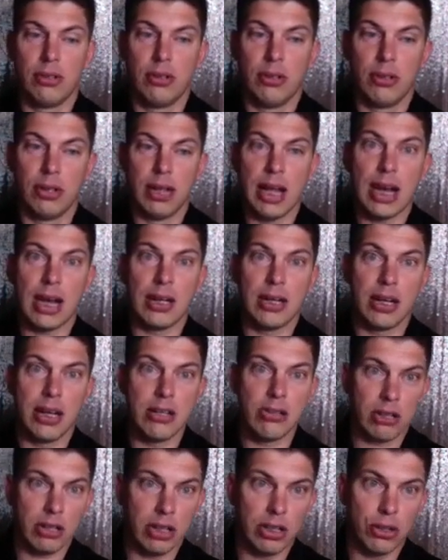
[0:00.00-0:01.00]

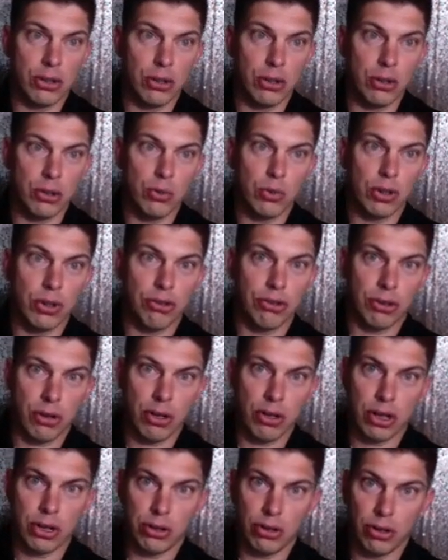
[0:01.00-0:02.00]
lackadaisically do what you're going
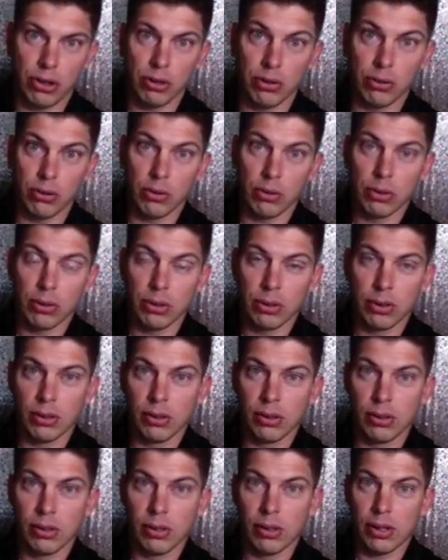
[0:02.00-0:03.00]
to do
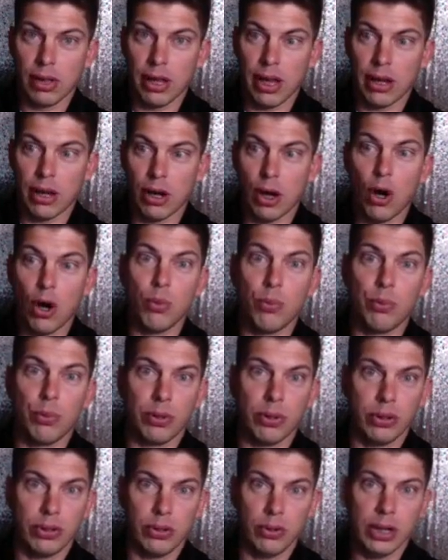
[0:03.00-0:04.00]
and hope
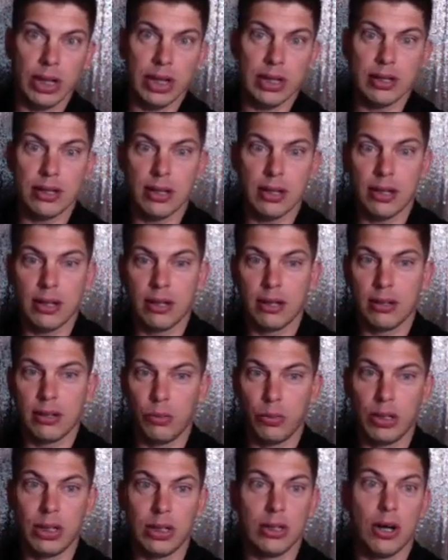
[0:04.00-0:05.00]
you get there.
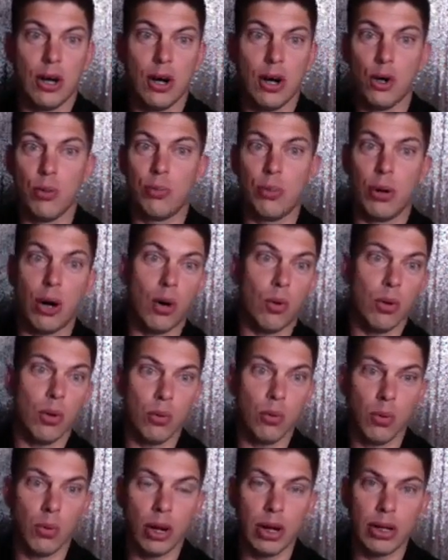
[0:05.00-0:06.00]
We can hope all we
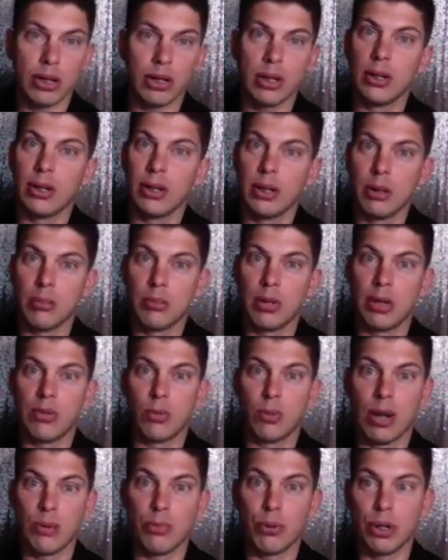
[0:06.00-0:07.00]
want, but if
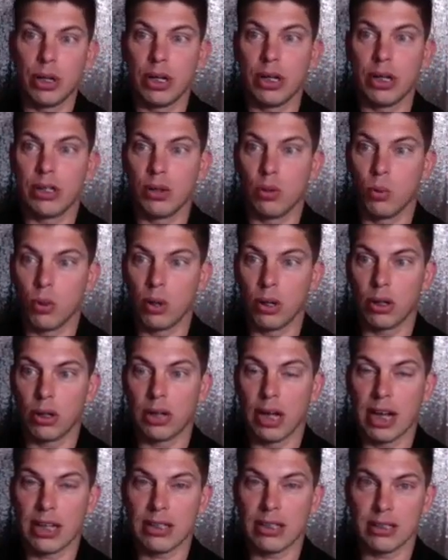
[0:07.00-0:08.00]
we're not putting in the work to
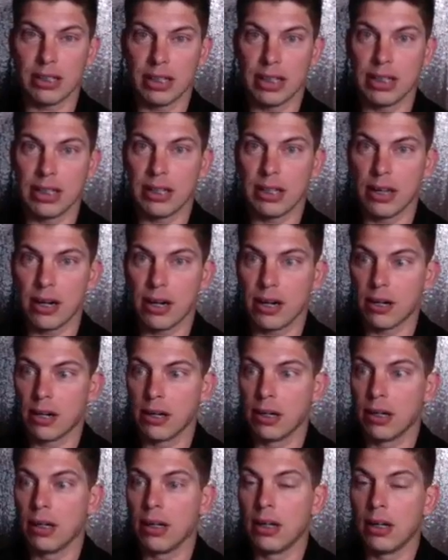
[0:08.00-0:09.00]
actually get there,
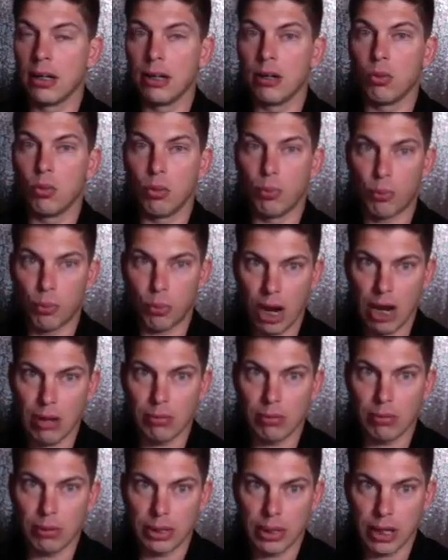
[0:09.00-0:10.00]
we're
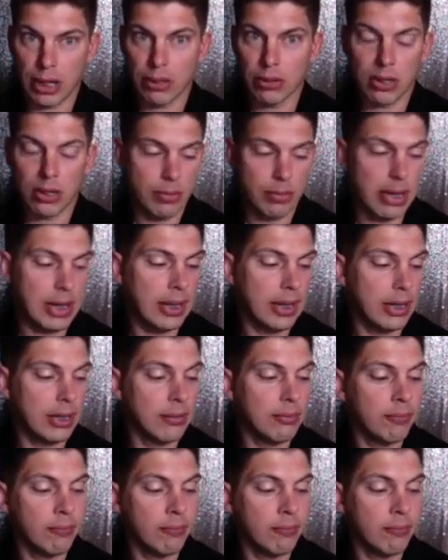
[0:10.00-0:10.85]
probably not going to make it.